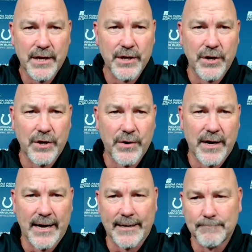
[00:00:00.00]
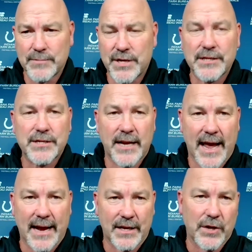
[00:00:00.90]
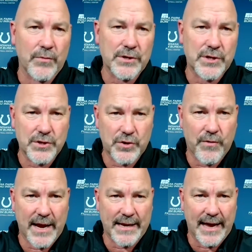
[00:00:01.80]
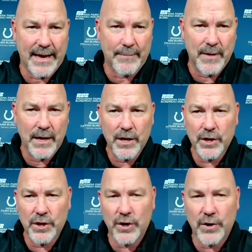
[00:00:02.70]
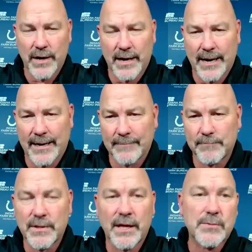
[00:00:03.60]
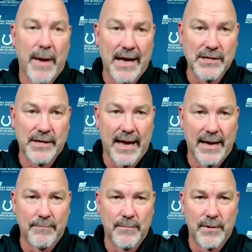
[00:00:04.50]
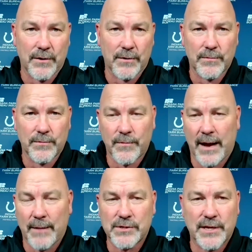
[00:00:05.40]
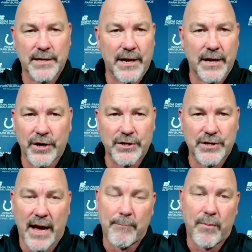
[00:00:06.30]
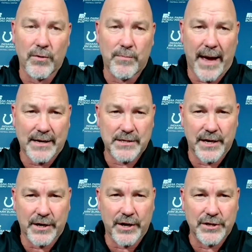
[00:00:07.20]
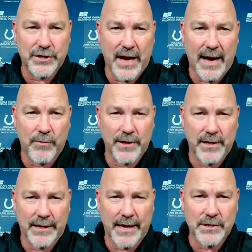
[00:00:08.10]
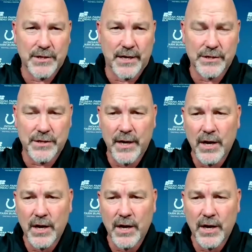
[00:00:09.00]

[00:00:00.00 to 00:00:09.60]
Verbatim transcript: You know, um, Cincinnati, it was the screen game. You know, um, this past game, you know, Robinson did a good job. Both backs did a good job with against us.